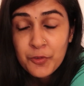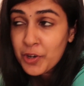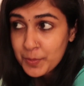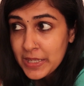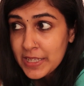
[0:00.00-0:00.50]

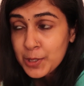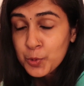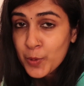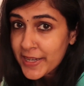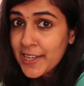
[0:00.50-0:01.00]
For me,
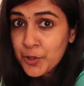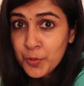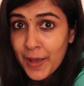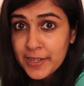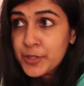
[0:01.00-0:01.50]
when I
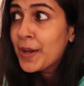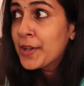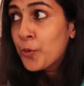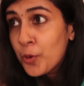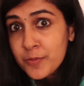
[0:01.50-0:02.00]
go back to
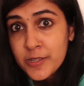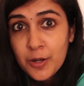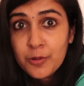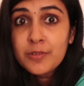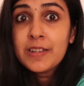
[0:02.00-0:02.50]
my
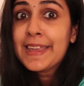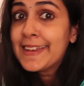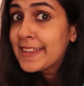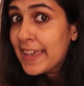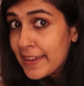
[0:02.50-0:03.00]
hometown
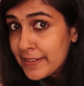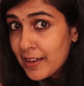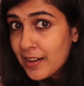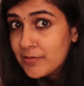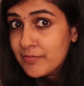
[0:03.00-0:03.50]
in
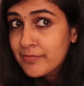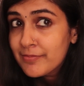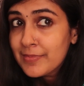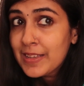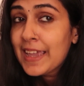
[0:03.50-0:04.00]
Kerala,
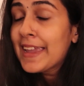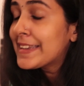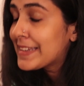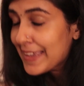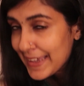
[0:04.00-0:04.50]

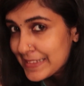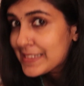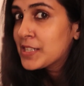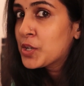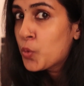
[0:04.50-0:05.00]
it
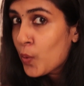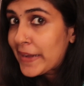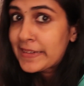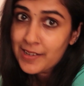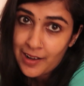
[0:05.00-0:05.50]
gets
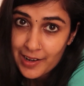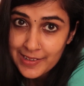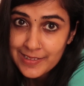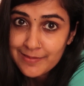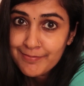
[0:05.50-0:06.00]
quite
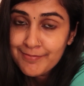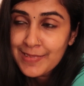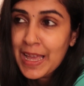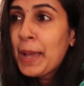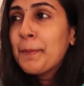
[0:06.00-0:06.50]
hard.
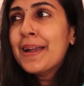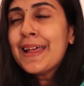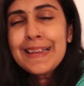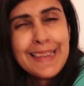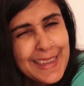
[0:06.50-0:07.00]
But
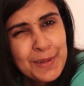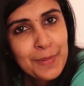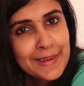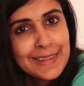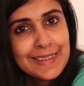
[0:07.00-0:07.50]
I
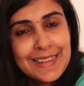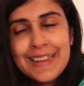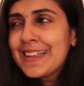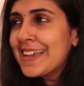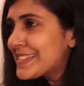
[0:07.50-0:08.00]
like betting
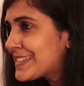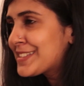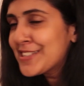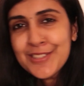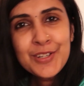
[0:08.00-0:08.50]
that it's
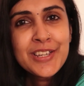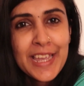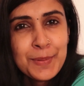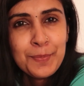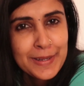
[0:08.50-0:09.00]
just gonna
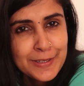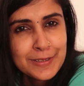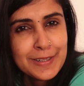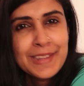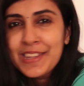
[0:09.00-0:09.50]
get
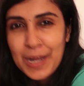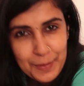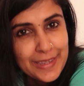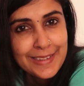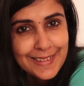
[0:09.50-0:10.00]
better in the coming